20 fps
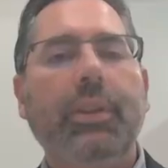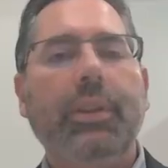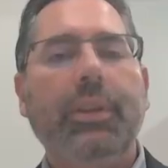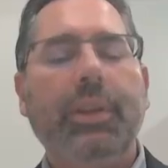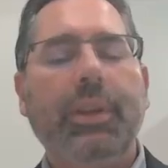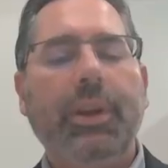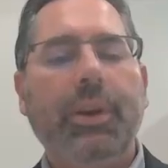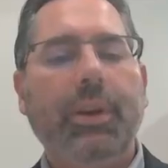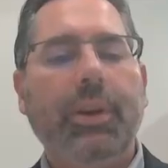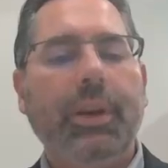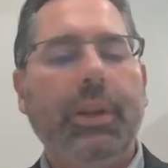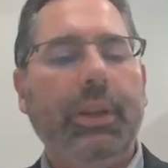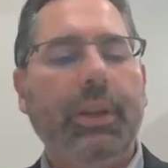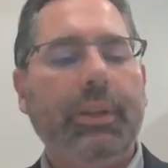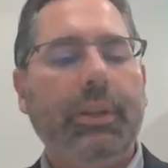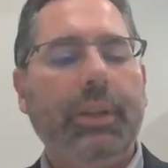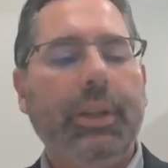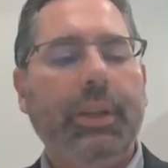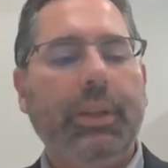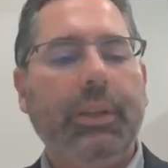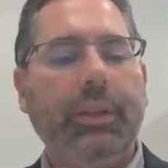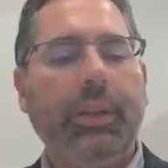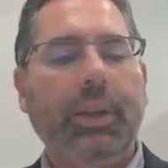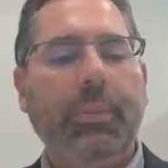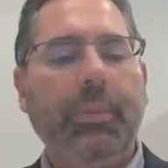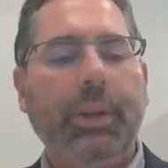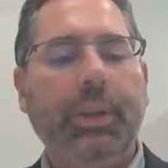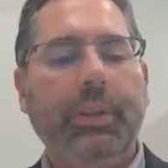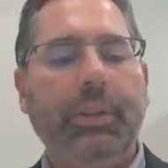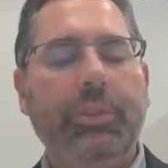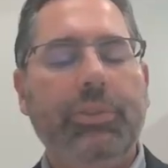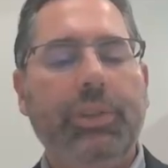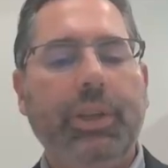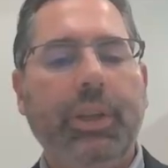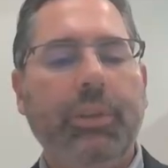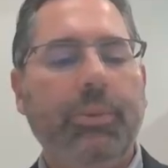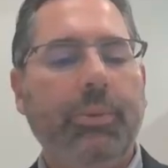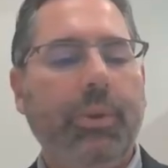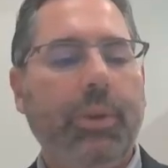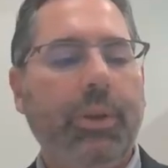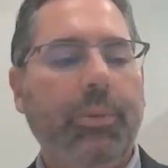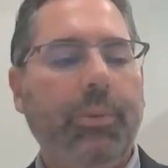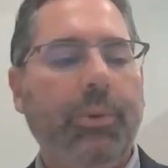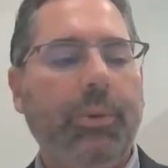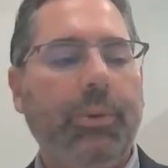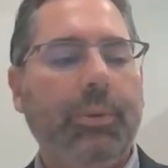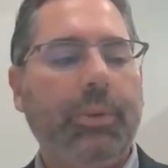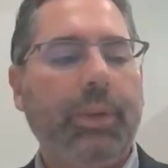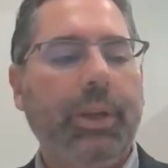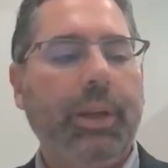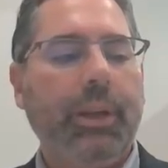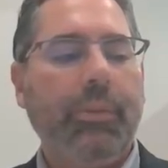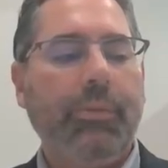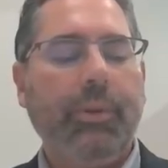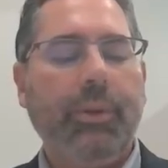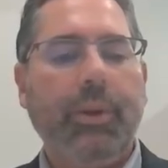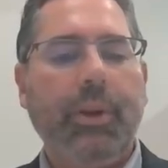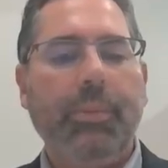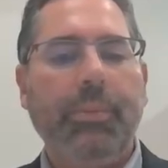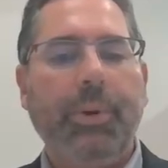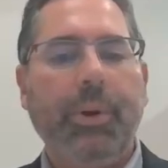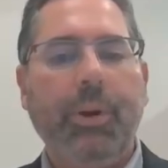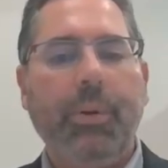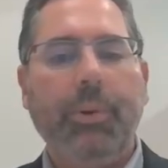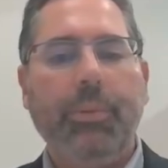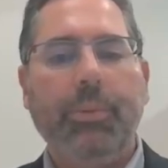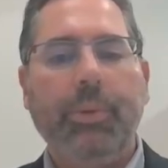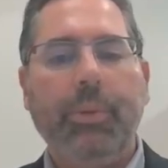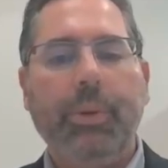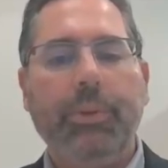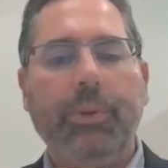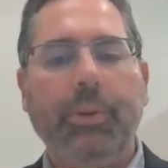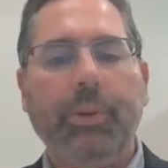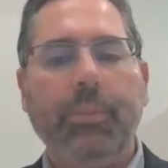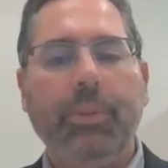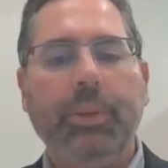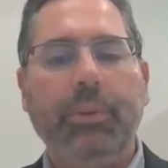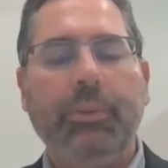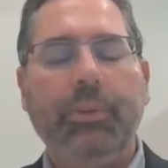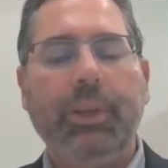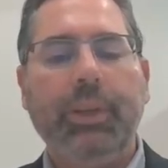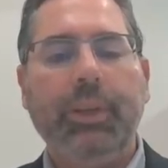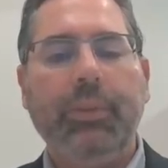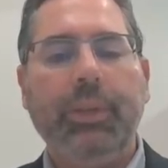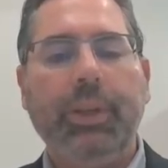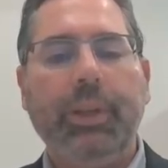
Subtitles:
end of the year and coming into January, we're kind of on par with what we normally see.